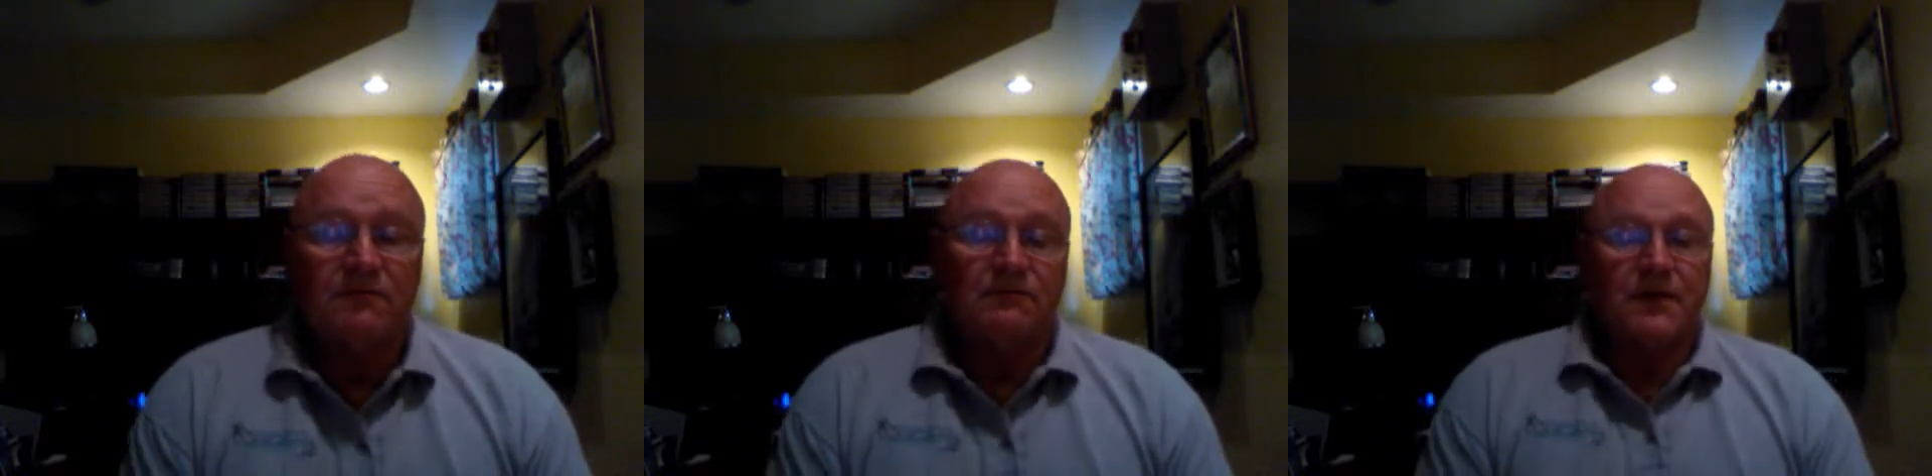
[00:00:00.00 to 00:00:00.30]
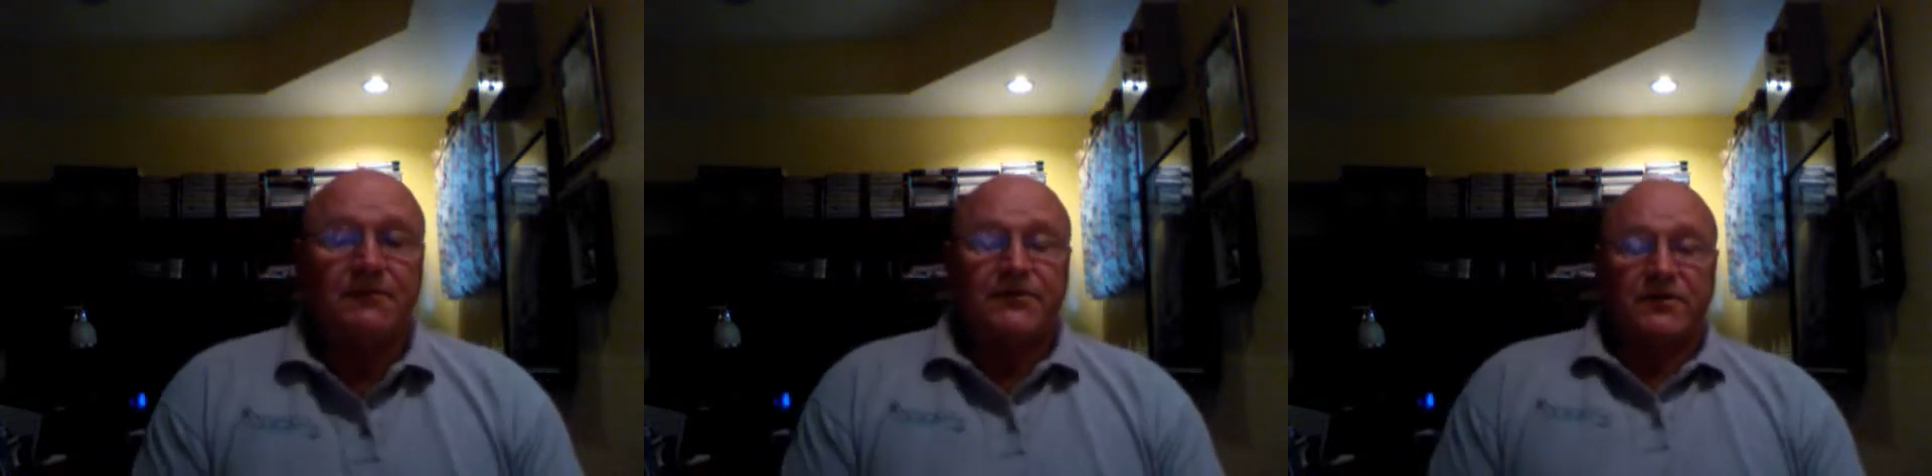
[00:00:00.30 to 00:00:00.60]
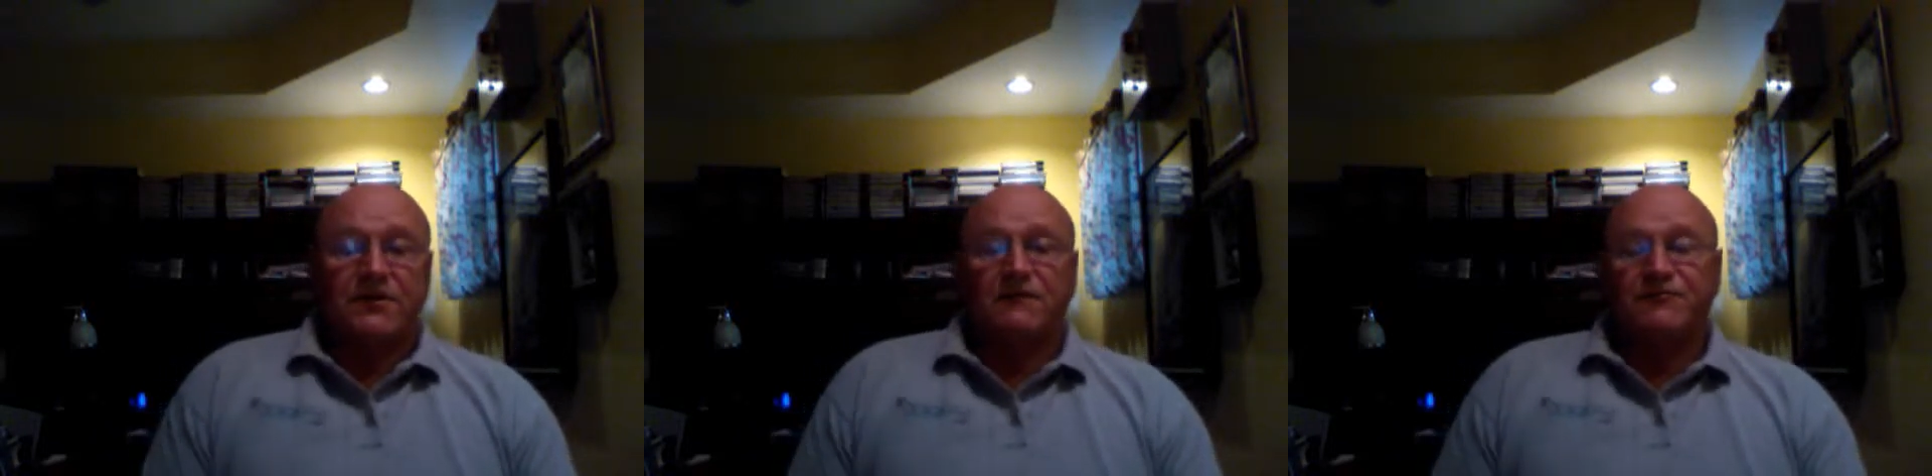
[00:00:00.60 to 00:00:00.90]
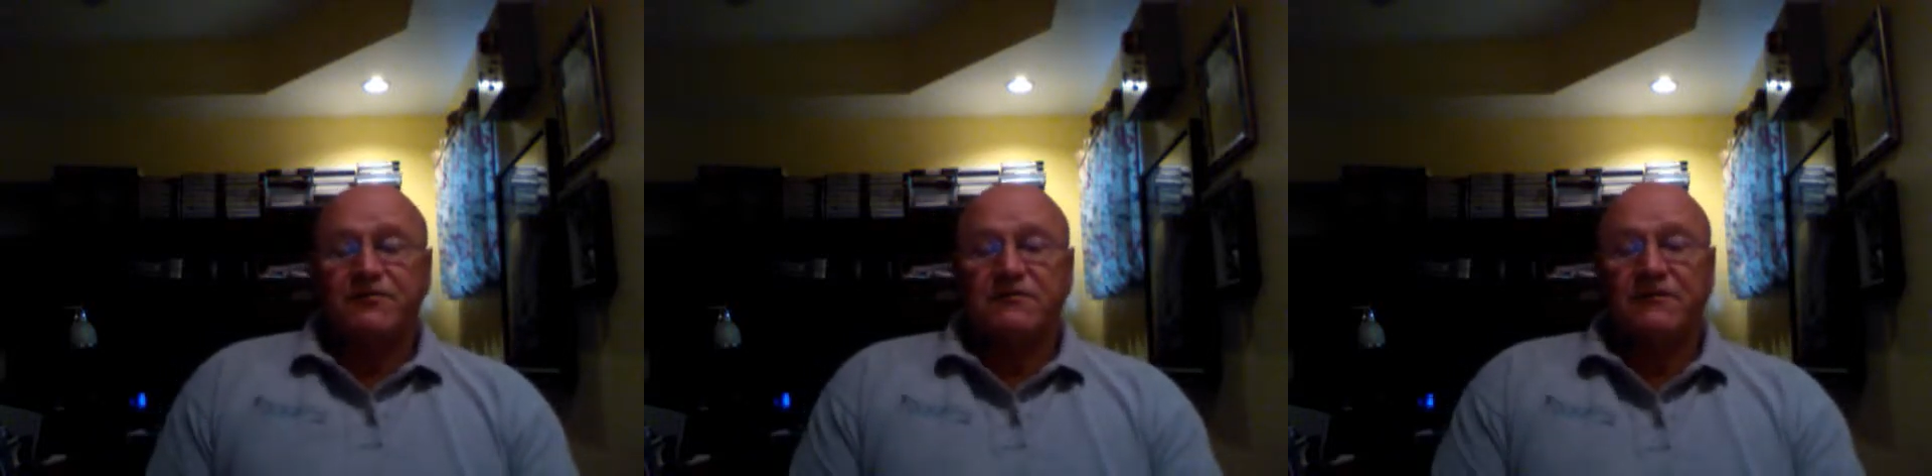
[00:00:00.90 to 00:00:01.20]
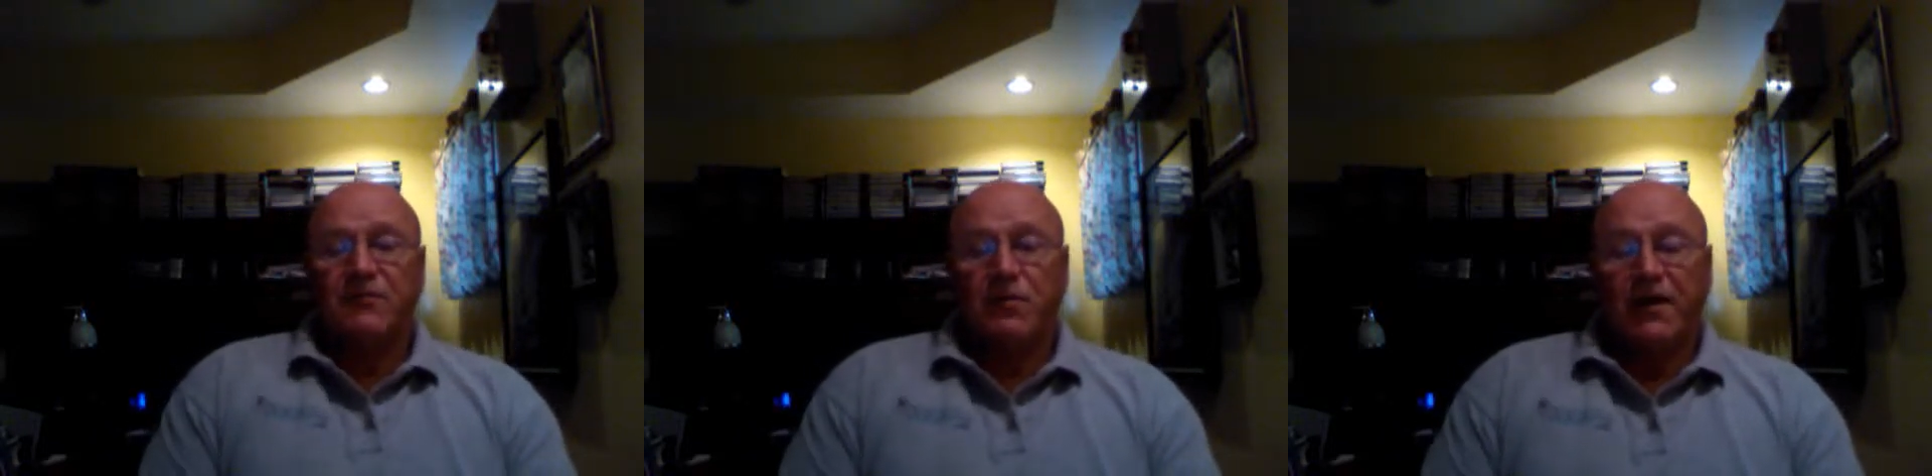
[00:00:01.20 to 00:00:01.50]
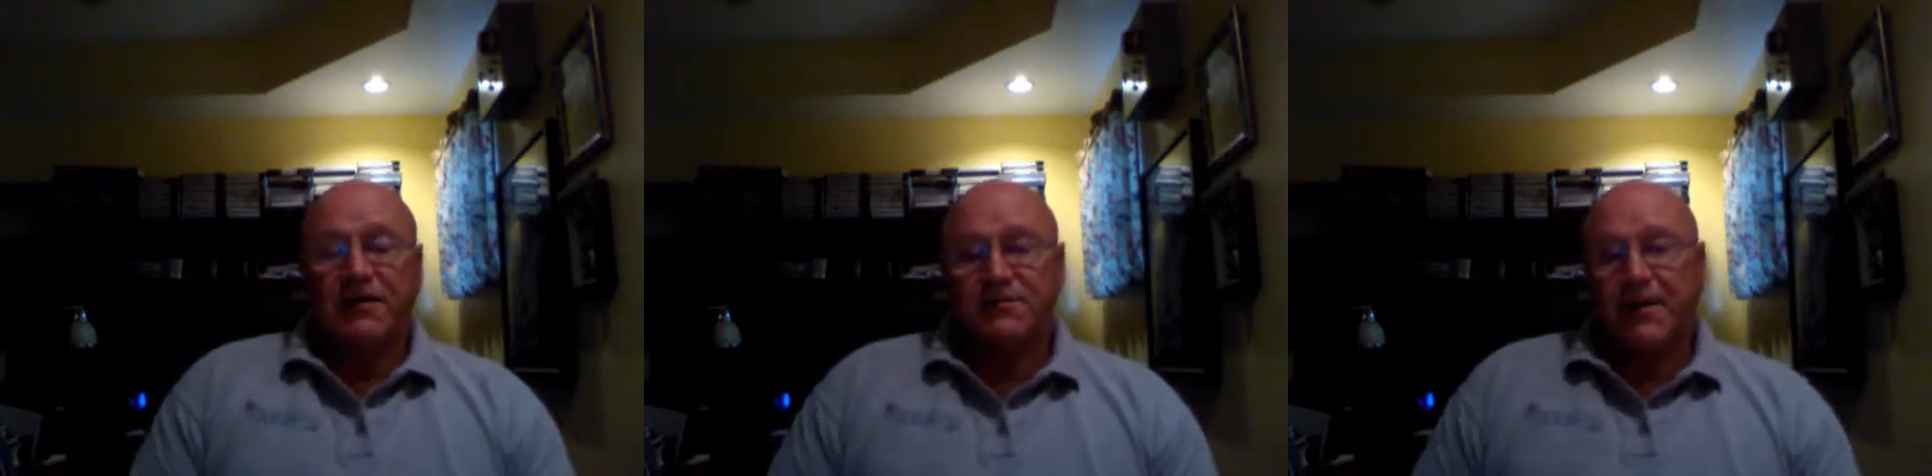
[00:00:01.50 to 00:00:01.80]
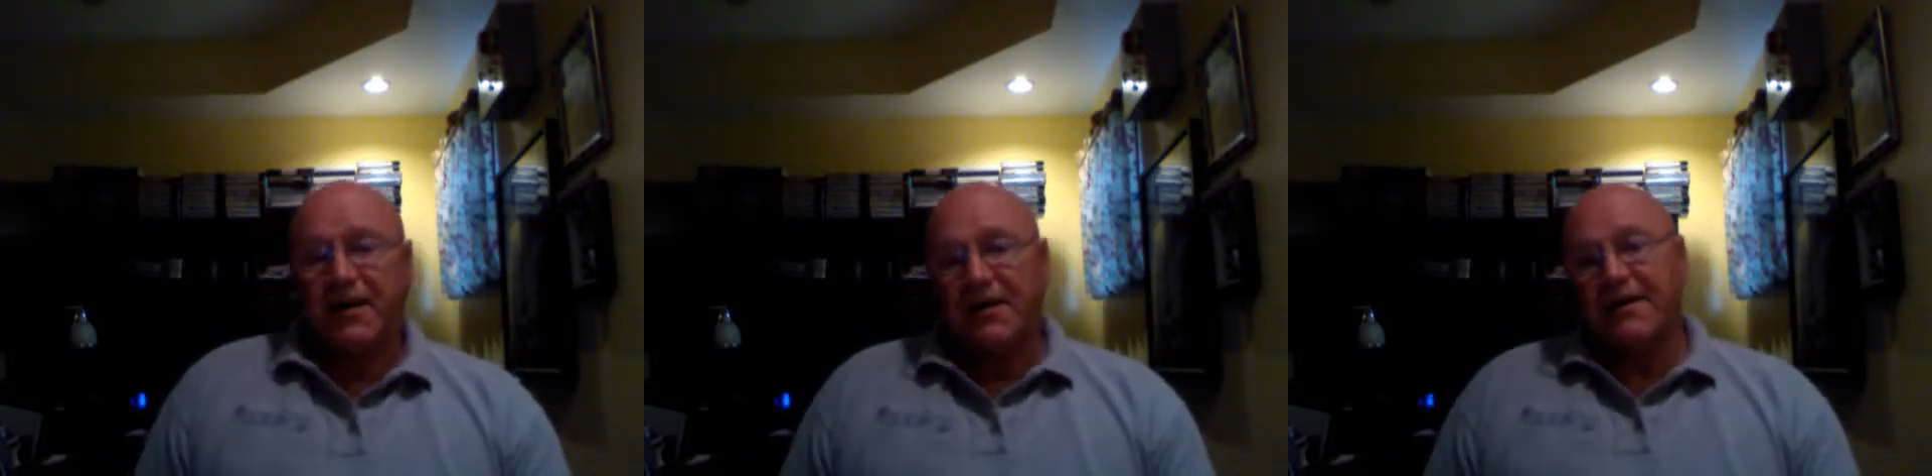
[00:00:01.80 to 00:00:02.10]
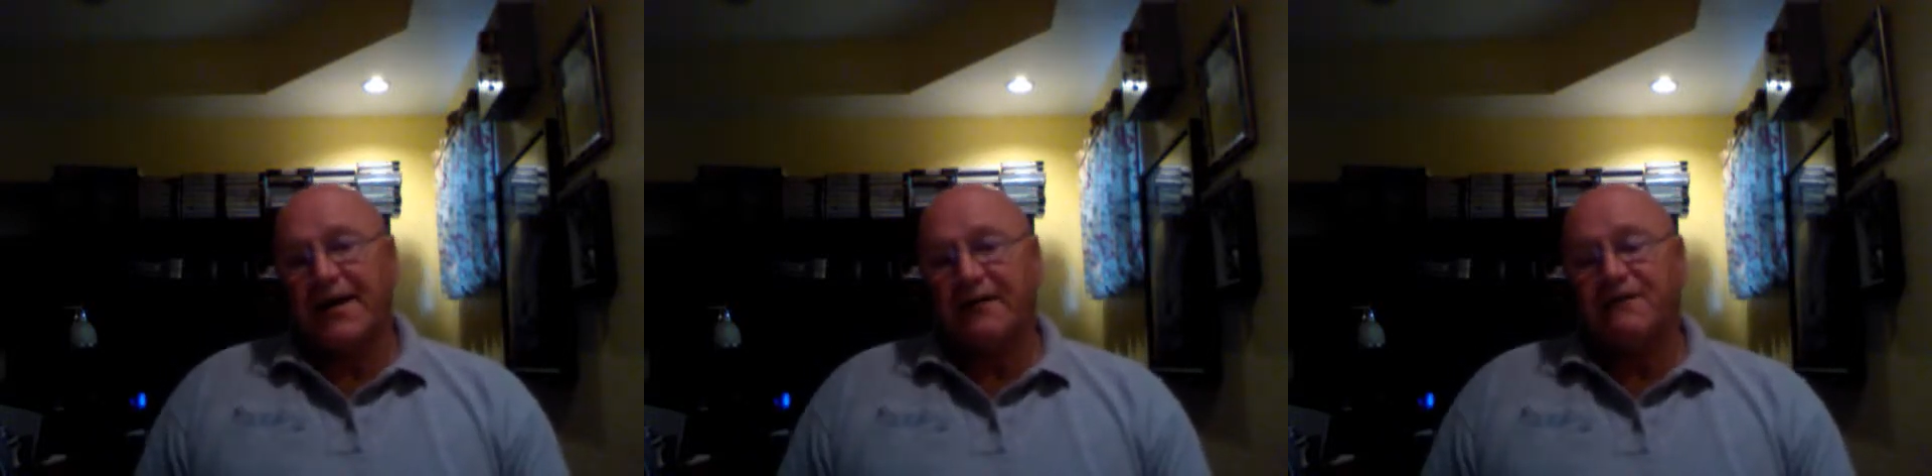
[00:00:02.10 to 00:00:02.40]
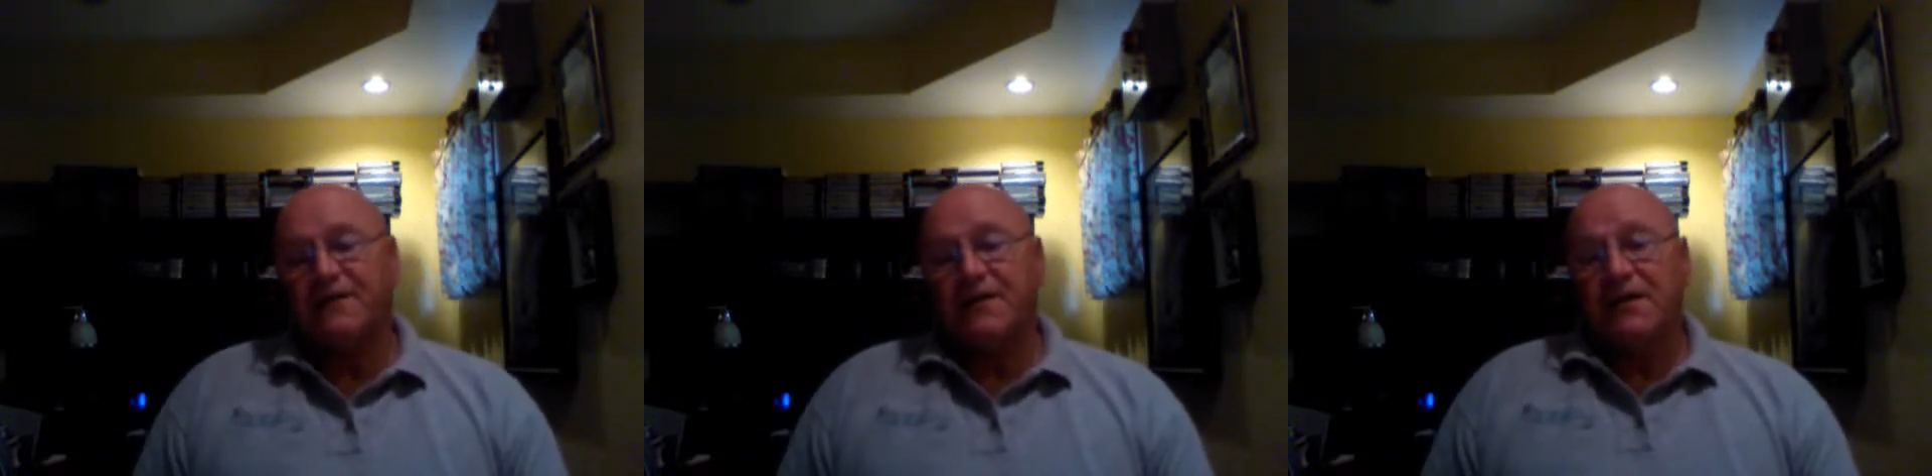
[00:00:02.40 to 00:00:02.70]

Maybe circumference of the widest part of the calf,